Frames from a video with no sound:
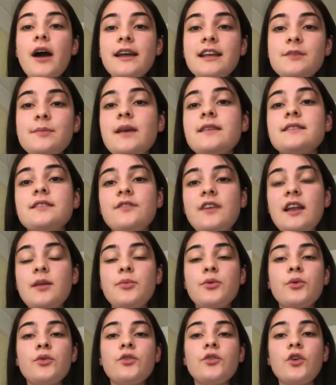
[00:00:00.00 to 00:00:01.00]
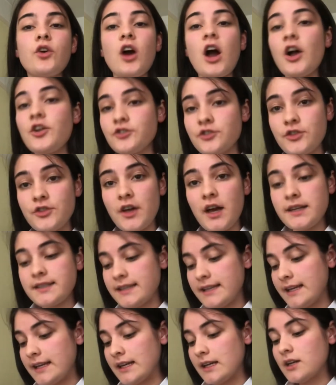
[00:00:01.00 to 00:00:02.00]
spaces available for
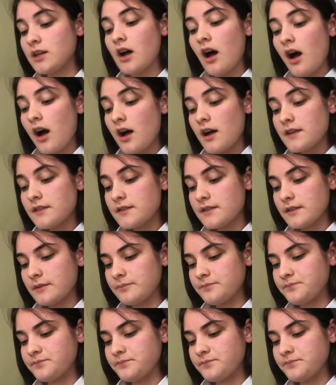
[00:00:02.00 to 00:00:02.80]
130 cars.